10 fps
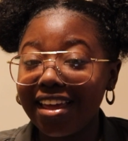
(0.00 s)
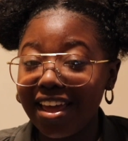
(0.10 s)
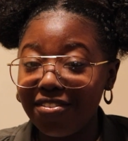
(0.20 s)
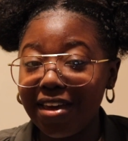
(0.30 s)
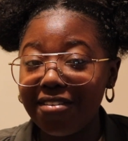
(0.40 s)

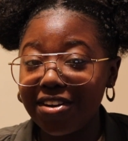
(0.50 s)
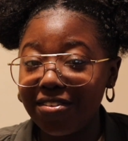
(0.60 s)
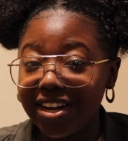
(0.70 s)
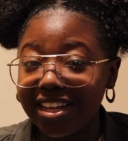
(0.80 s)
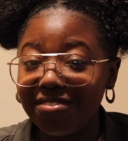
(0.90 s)
if you haven't
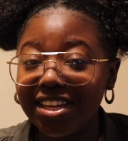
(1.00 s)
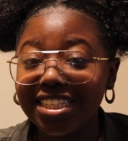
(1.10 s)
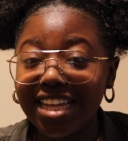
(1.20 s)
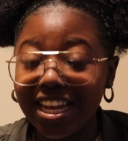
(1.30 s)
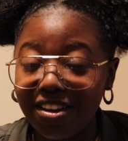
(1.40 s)
already,
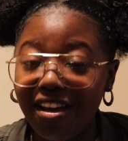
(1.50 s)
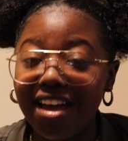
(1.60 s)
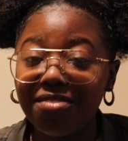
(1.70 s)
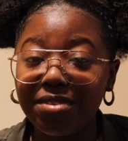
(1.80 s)
because I know I've